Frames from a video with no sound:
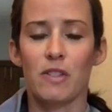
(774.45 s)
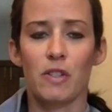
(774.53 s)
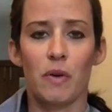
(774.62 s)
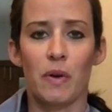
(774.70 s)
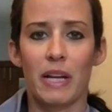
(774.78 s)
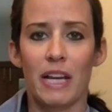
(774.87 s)

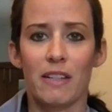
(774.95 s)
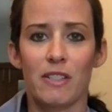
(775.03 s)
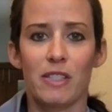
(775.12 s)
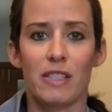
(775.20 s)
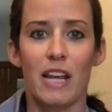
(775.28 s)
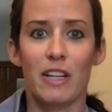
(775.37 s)
So again,
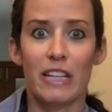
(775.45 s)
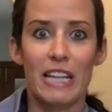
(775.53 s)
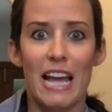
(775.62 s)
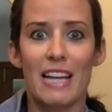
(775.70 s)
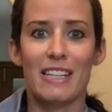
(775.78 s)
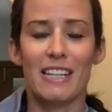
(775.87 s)
stay to the
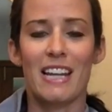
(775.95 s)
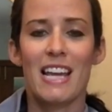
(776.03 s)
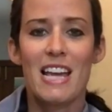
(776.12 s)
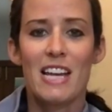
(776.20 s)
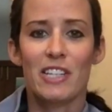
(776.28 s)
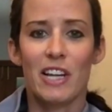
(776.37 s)
end and
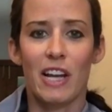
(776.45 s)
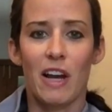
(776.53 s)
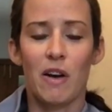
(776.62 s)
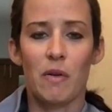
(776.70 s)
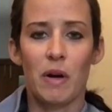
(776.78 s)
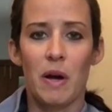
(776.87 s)
check
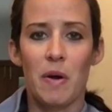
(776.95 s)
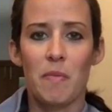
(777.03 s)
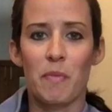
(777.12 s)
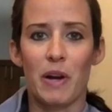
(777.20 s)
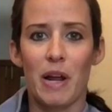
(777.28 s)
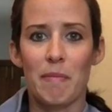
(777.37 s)

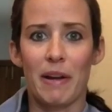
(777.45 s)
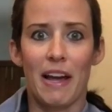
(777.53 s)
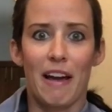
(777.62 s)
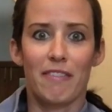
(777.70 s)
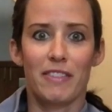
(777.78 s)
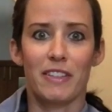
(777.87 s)
out what I might have